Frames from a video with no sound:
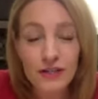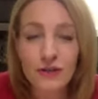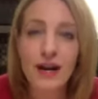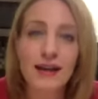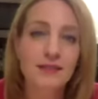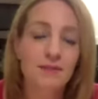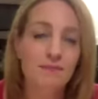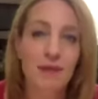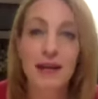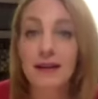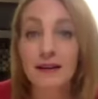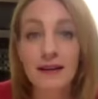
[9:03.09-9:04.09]
You could add some
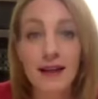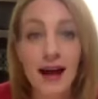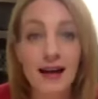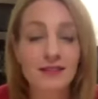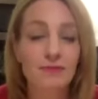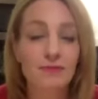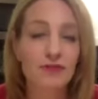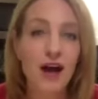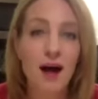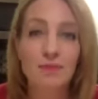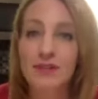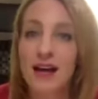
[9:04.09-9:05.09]
bacon to that, some
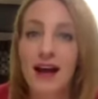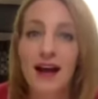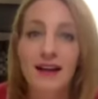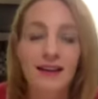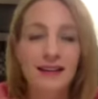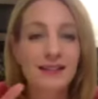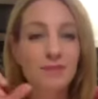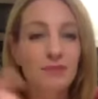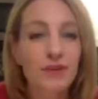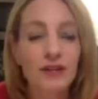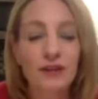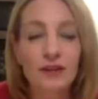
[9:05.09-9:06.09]
chopped, like
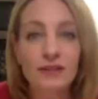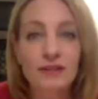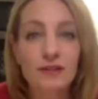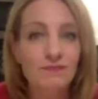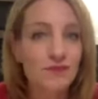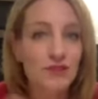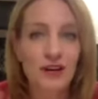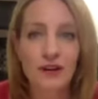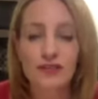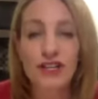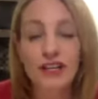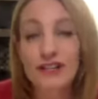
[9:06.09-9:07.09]
pre-cooked,
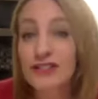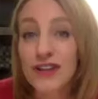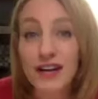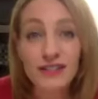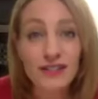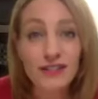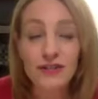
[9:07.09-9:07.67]
chicken sausage.